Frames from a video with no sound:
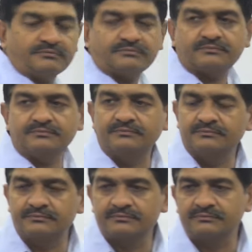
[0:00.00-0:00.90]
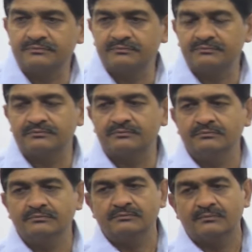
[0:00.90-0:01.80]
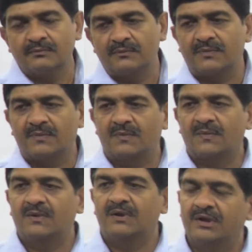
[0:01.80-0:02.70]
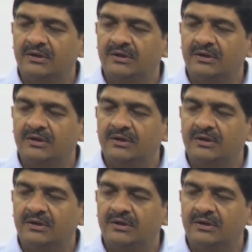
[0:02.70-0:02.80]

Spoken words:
(silence)